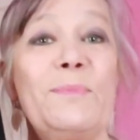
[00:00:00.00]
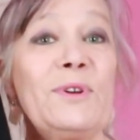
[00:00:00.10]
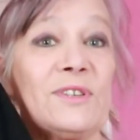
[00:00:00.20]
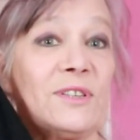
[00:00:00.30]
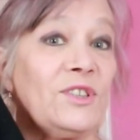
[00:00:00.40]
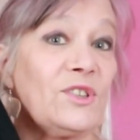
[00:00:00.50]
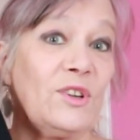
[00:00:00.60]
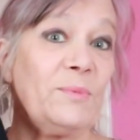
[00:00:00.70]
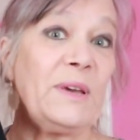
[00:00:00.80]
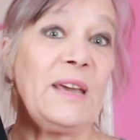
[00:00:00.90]
because it's just
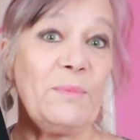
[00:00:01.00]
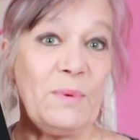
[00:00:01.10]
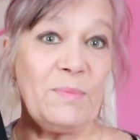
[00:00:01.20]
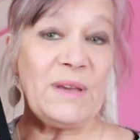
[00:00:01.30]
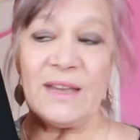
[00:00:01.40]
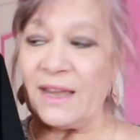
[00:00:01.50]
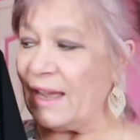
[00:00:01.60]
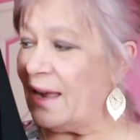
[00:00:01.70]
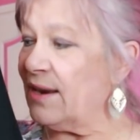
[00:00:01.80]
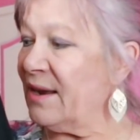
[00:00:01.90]
going to be him and me
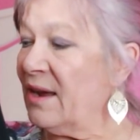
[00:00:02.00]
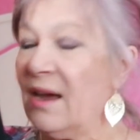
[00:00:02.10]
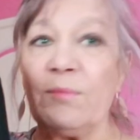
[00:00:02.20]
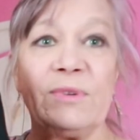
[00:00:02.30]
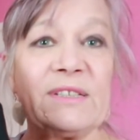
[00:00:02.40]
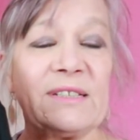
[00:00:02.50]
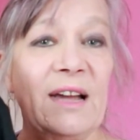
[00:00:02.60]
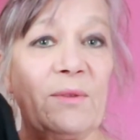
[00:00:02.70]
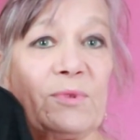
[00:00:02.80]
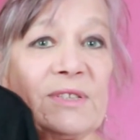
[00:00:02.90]
again. We
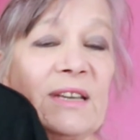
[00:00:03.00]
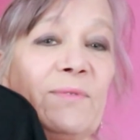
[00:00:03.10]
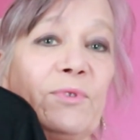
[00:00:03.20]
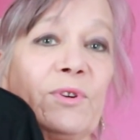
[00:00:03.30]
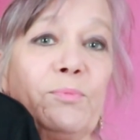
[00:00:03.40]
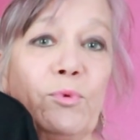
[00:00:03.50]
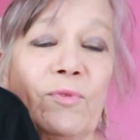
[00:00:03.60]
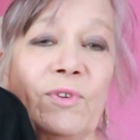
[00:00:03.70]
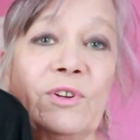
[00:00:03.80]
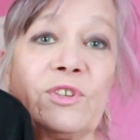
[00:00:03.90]
decided we'd see if we could book
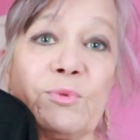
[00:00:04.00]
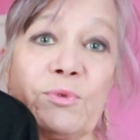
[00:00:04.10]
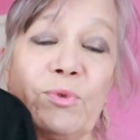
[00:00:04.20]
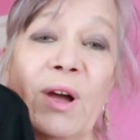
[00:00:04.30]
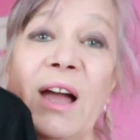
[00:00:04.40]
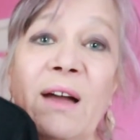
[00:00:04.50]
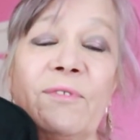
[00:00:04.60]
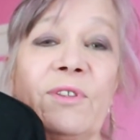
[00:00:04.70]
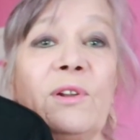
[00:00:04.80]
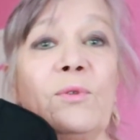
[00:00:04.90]
for lunch, which we'll have
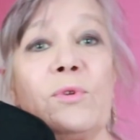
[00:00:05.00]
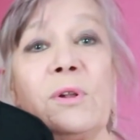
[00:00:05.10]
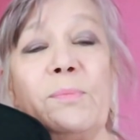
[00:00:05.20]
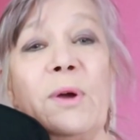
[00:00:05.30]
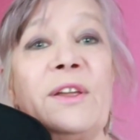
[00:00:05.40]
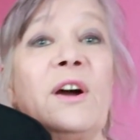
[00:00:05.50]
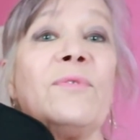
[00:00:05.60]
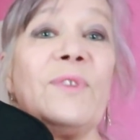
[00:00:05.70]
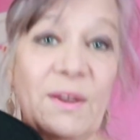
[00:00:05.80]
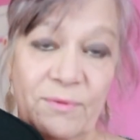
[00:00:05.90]
at our
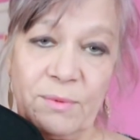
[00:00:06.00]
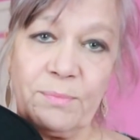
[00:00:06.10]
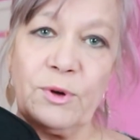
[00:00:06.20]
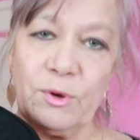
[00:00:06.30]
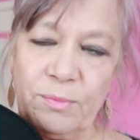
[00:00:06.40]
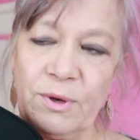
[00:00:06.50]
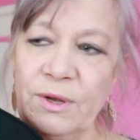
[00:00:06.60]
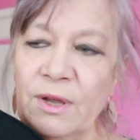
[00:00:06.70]
favourite pub.